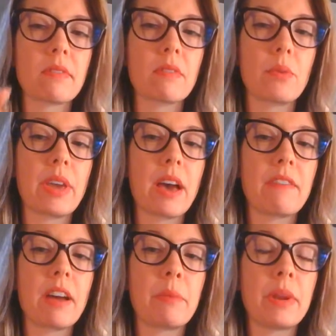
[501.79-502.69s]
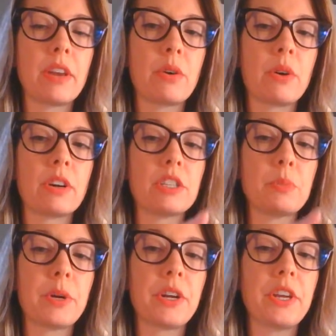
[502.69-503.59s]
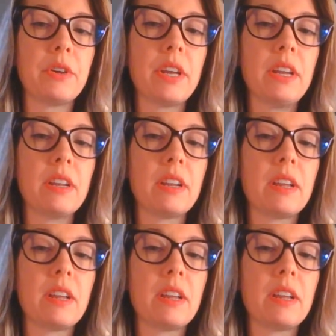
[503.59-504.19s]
We have how many corners per unit?